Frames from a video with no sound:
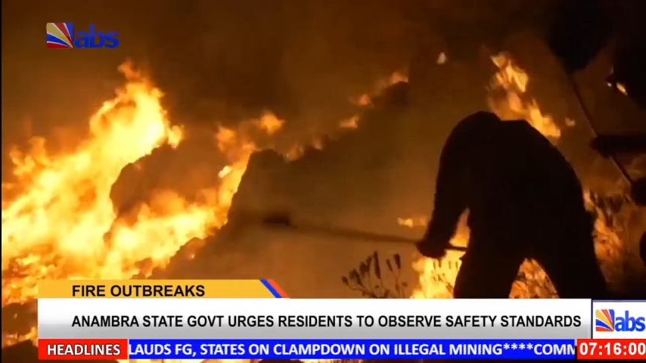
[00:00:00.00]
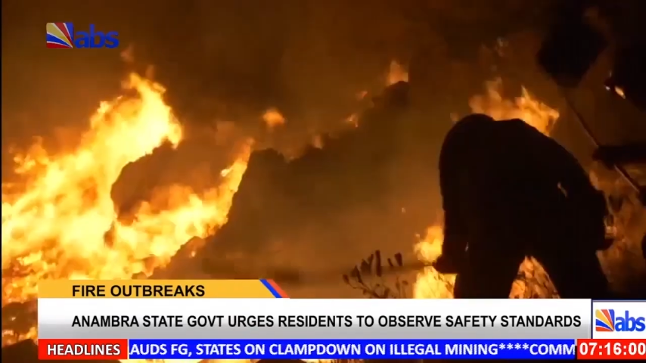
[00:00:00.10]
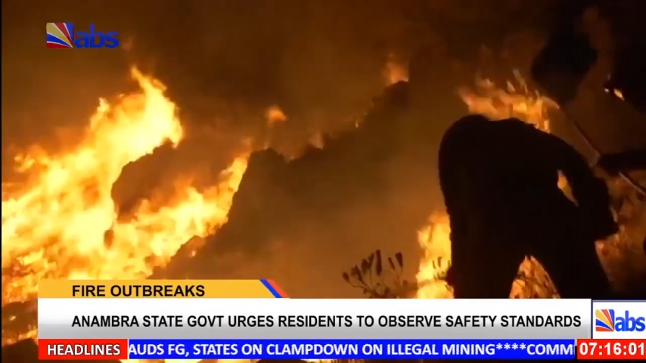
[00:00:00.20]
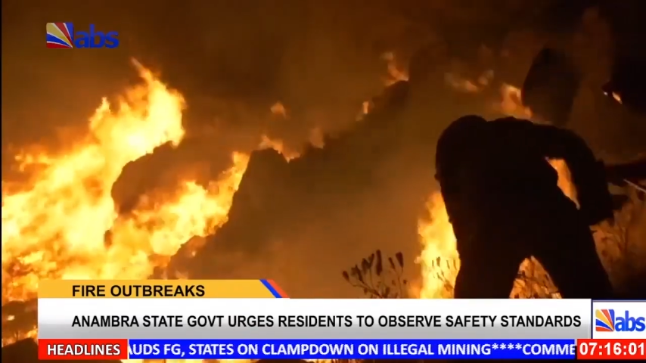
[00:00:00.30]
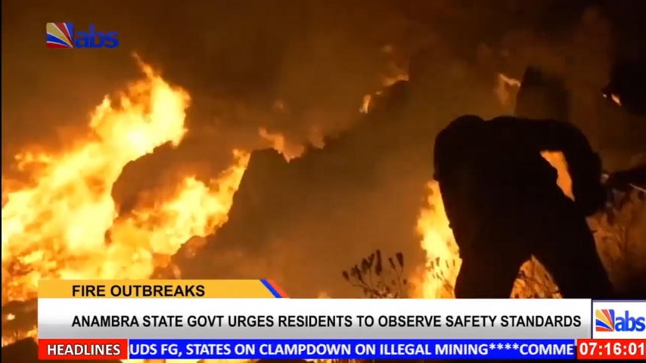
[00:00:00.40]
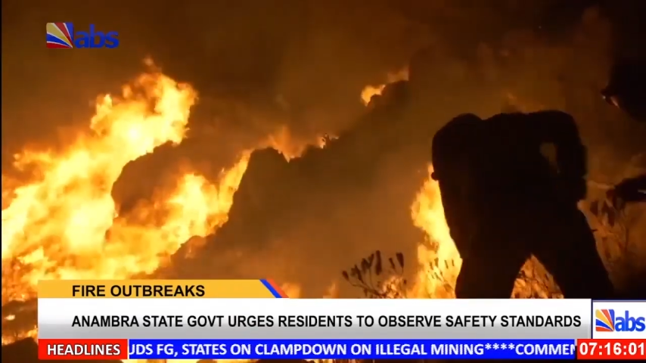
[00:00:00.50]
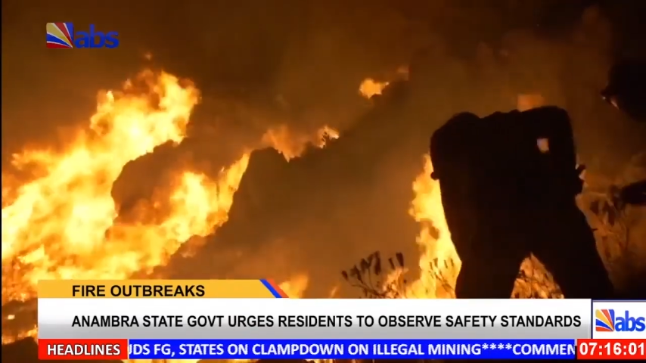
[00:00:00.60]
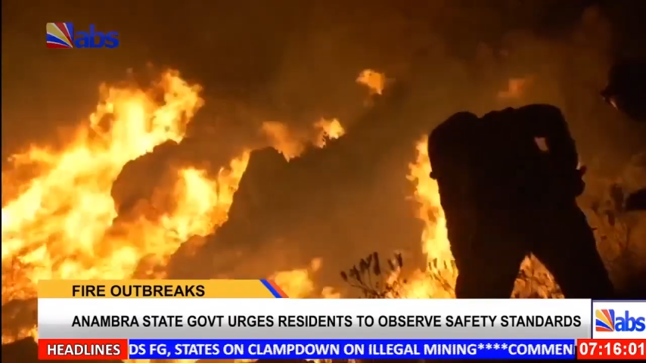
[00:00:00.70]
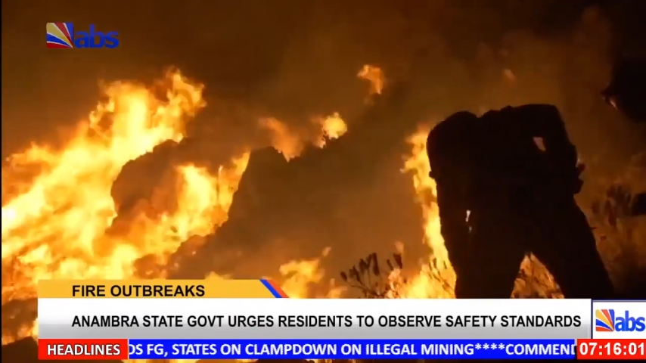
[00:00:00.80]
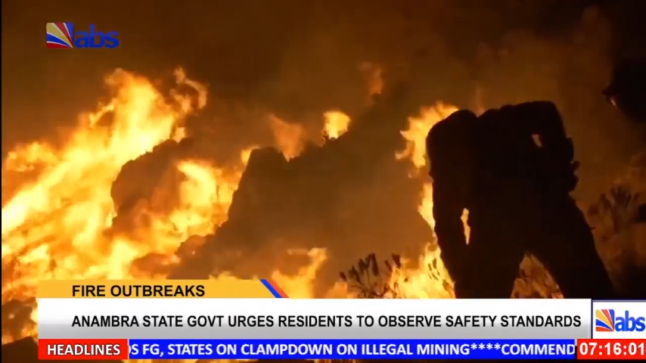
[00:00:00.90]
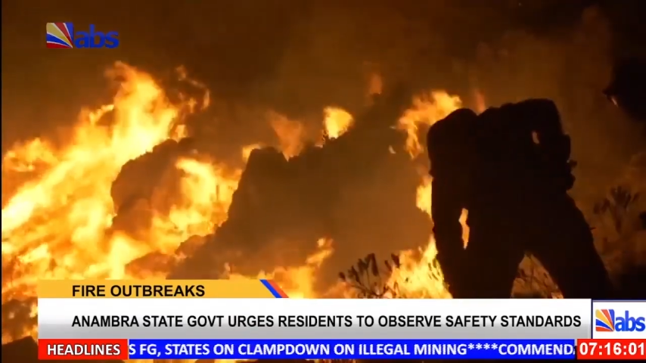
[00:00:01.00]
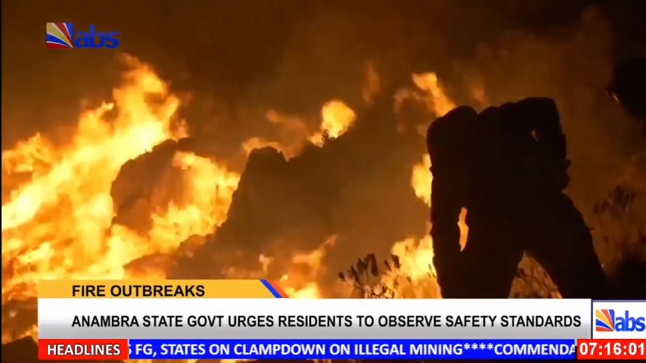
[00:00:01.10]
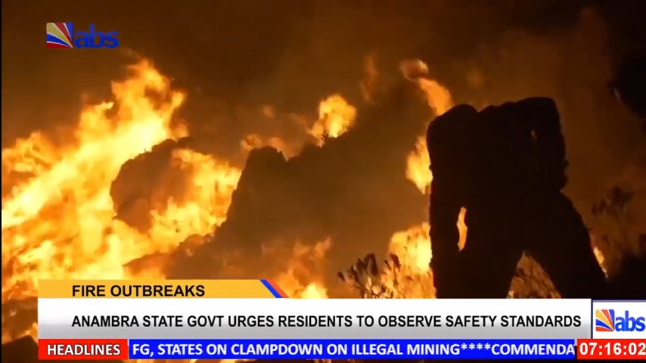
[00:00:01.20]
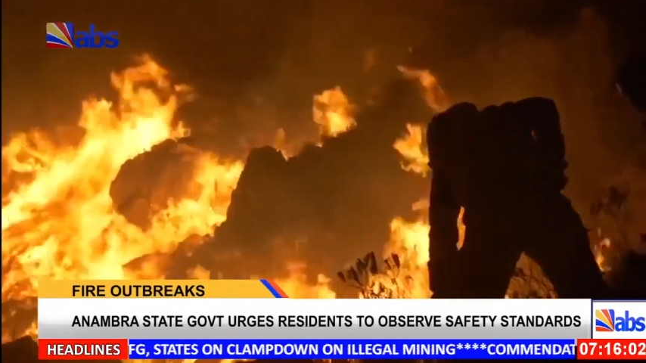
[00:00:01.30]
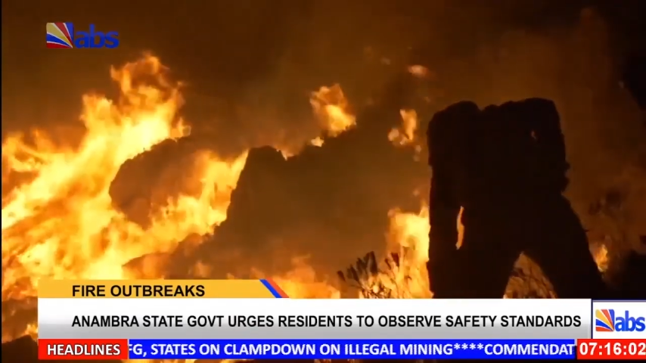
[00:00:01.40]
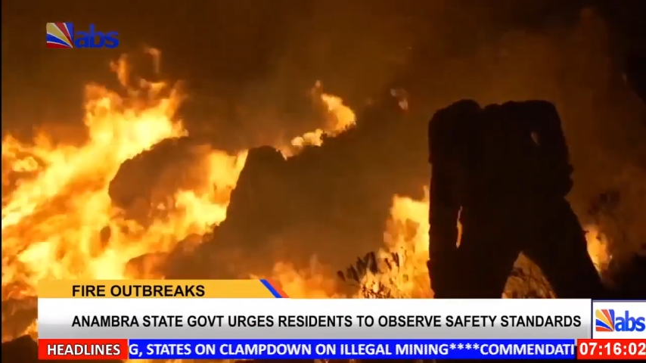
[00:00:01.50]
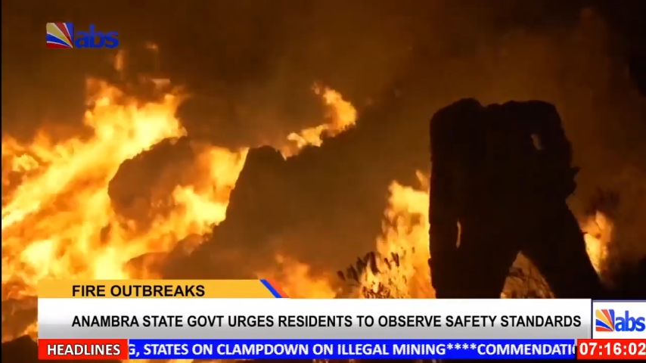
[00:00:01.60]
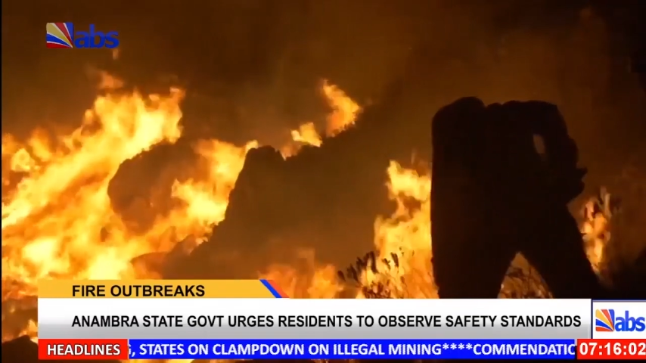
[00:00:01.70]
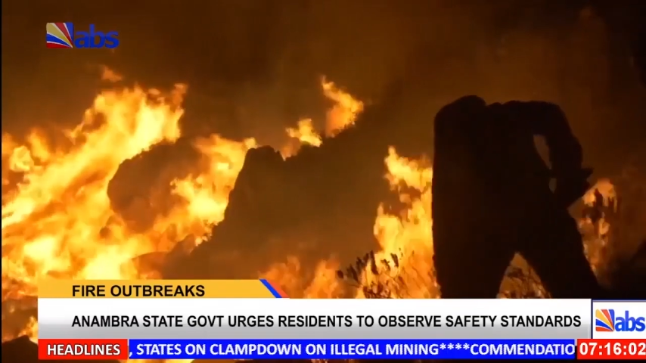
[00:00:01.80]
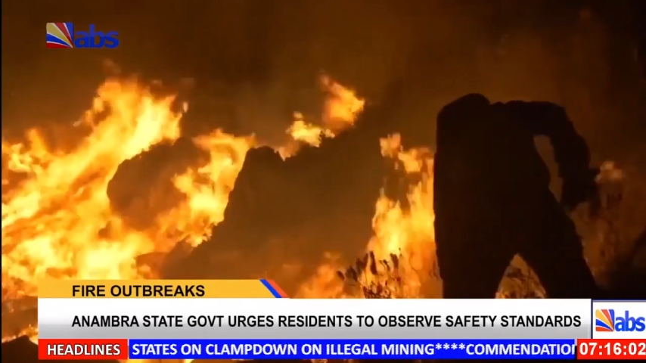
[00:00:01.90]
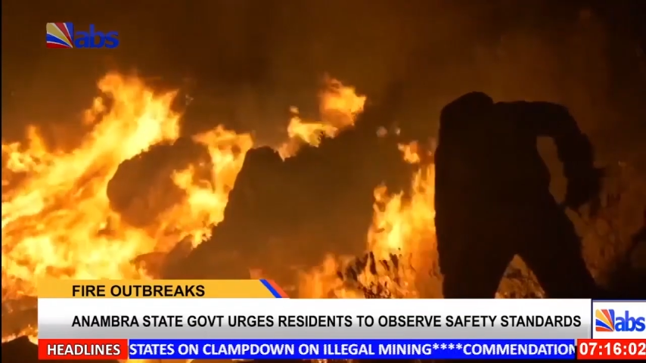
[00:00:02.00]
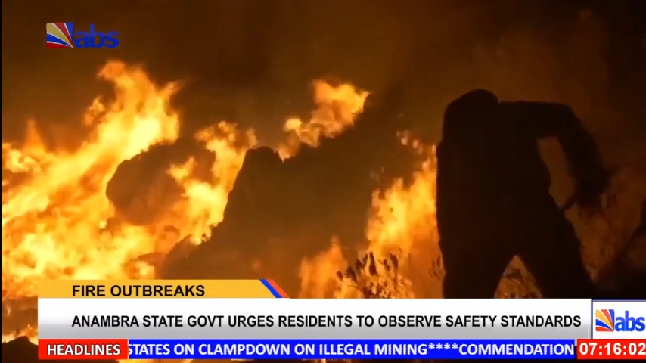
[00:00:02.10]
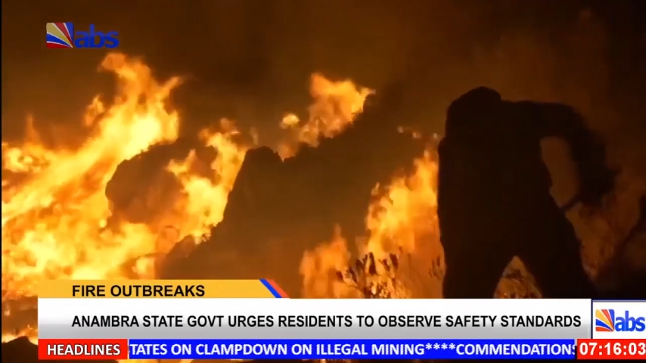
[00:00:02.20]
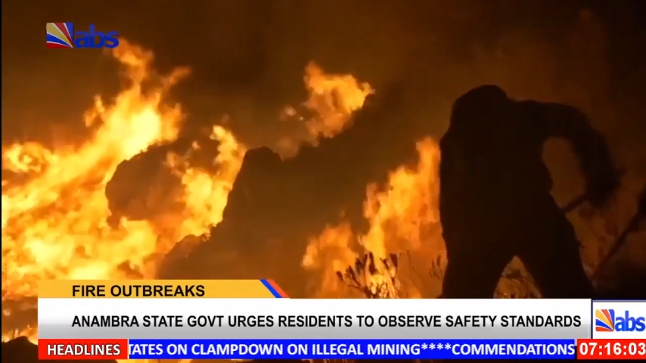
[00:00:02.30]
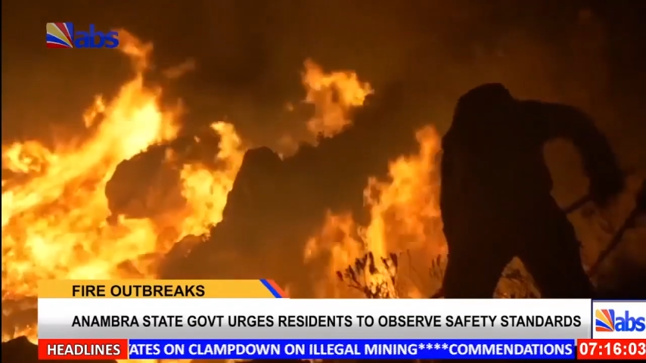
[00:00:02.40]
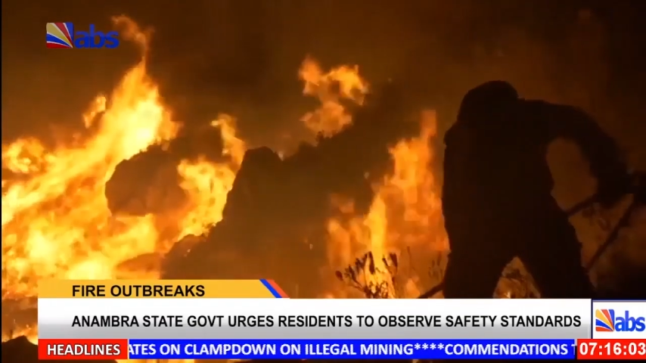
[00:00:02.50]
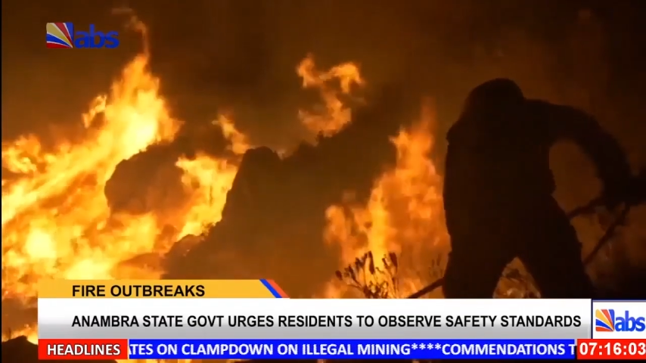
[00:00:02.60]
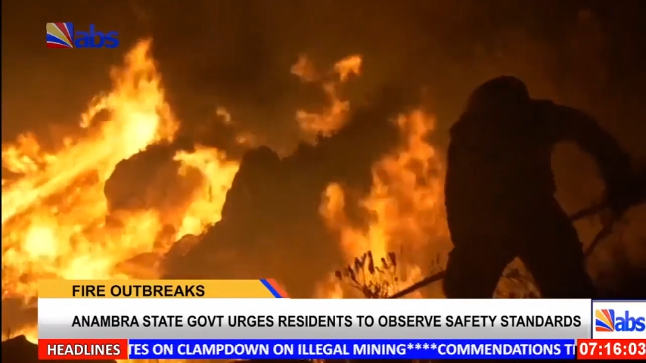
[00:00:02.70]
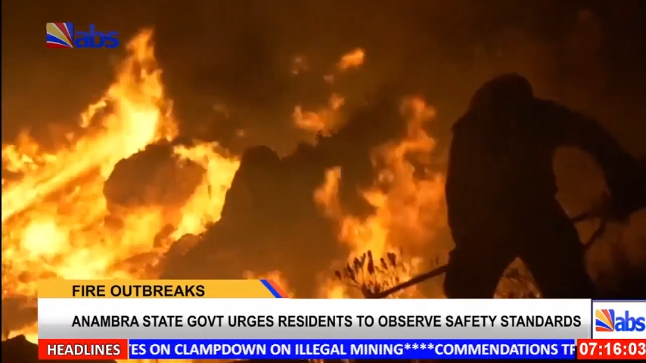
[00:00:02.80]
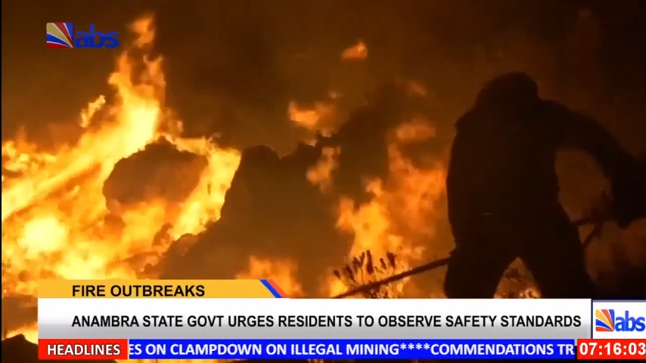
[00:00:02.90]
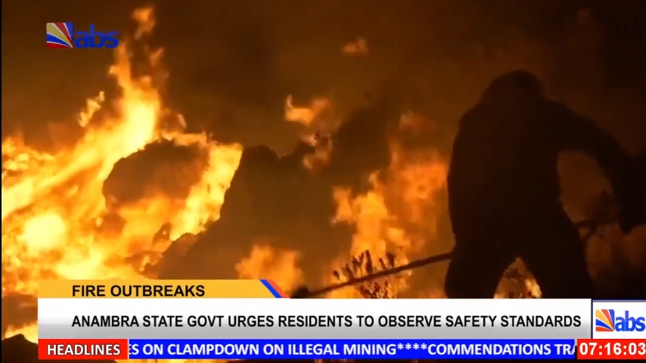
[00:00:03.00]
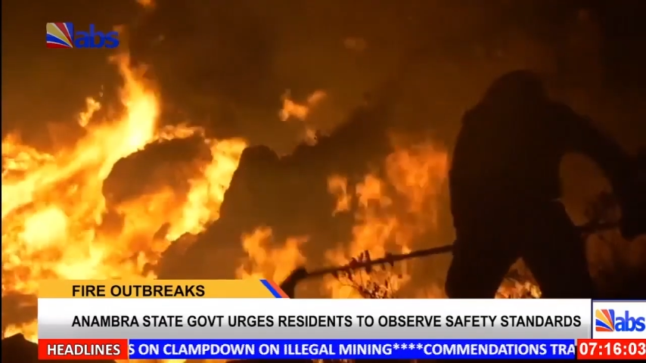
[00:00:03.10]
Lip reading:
Nobody's mouth can be seen.